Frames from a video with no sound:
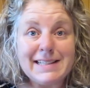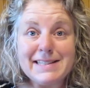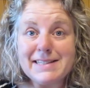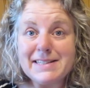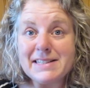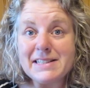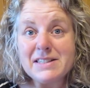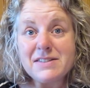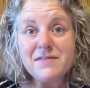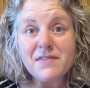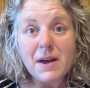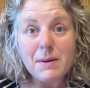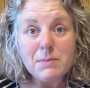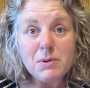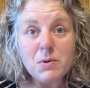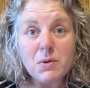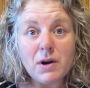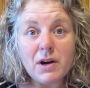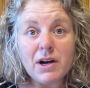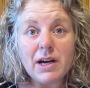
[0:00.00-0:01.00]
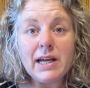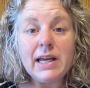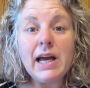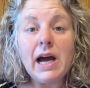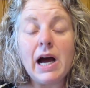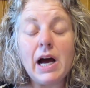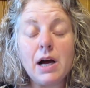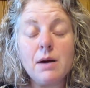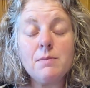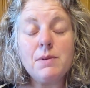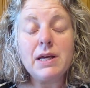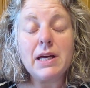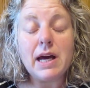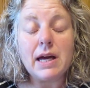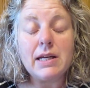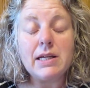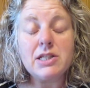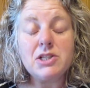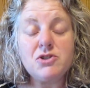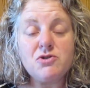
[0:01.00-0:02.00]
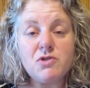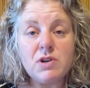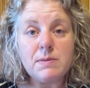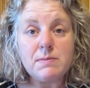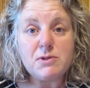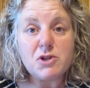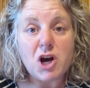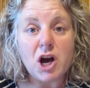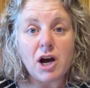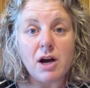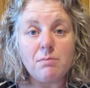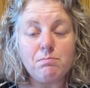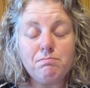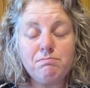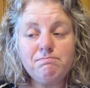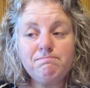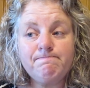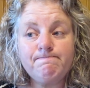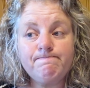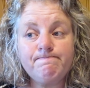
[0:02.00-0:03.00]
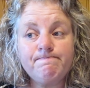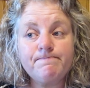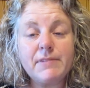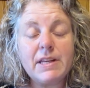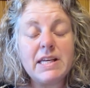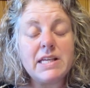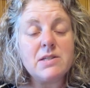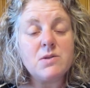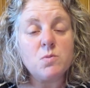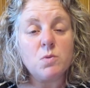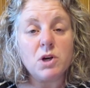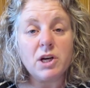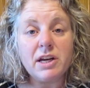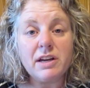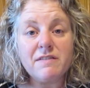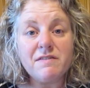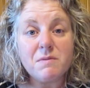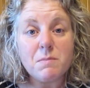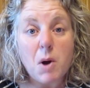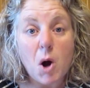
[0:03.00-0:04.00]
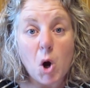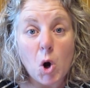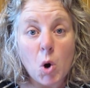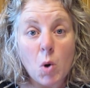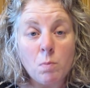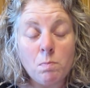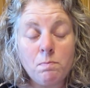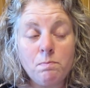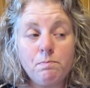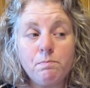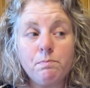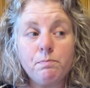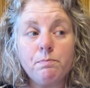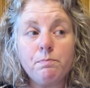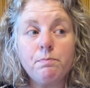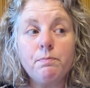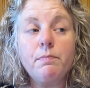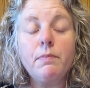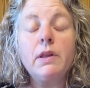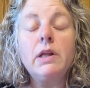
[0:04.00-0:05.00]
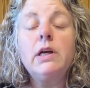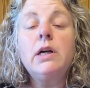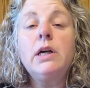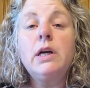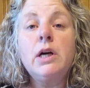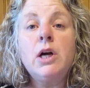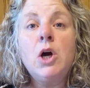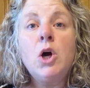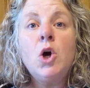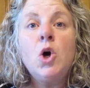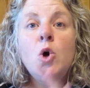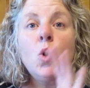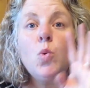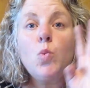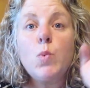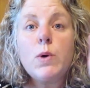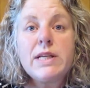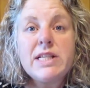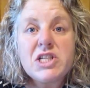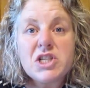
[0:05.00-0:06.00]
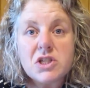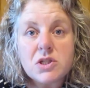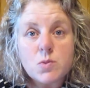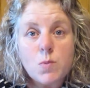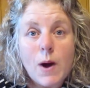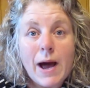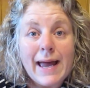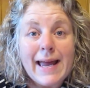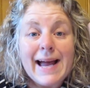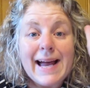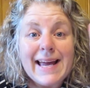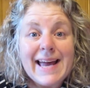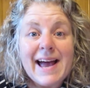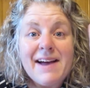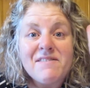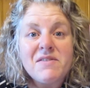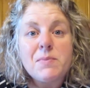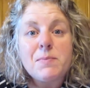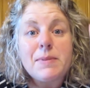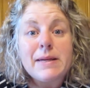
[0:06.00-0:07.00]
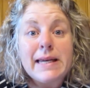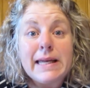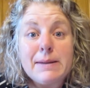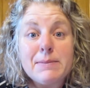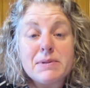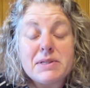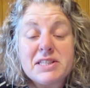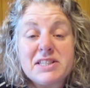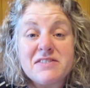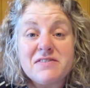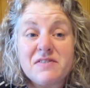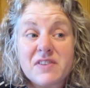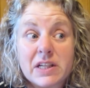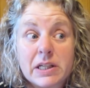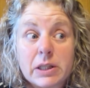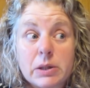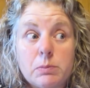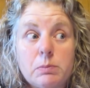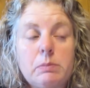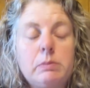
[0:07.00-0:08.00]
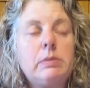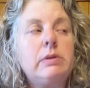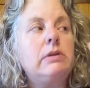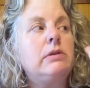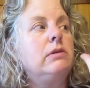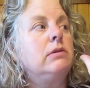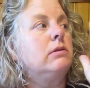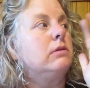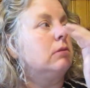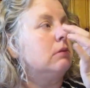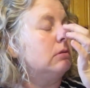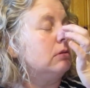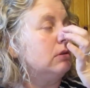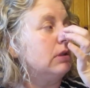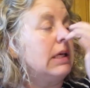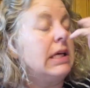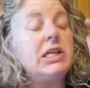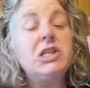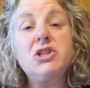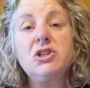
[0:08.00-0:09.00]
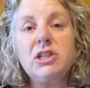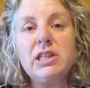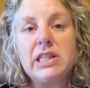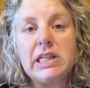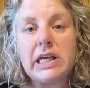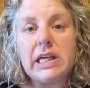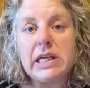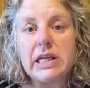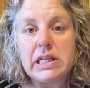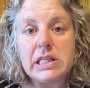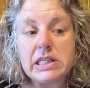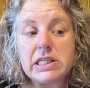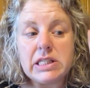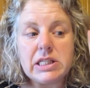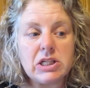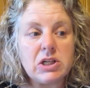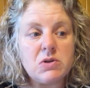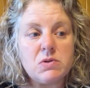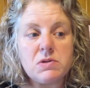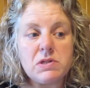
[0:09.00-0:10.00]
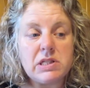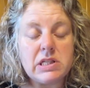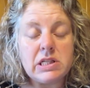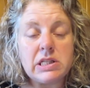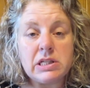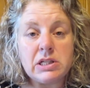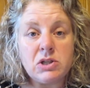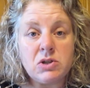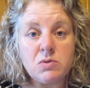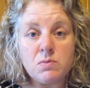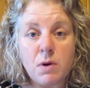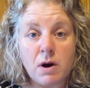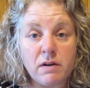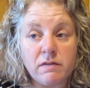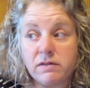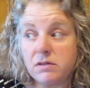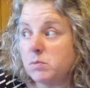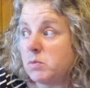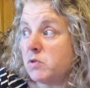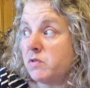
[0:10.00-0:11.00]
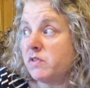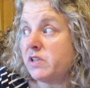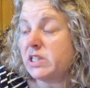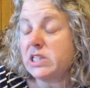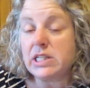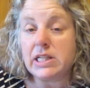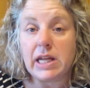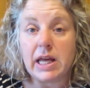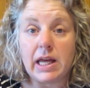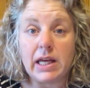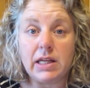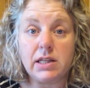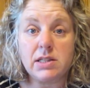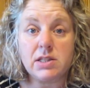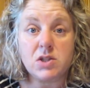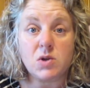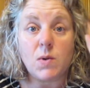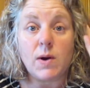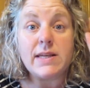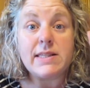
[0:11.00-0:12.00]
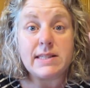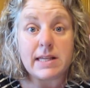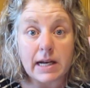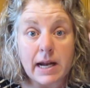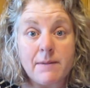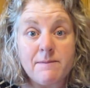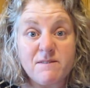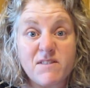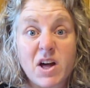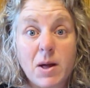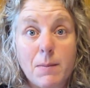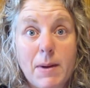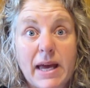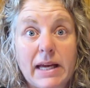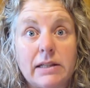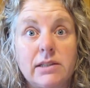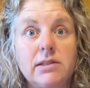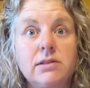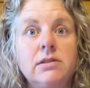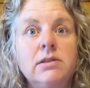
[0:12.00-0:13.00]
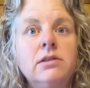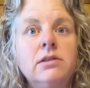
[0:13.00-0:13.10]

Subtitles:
Since February, Hobby got his dream job. He's working from home, which is why I haven't been able to film. He took the kids to go see the new Marvel movie today, so I said I'm filming.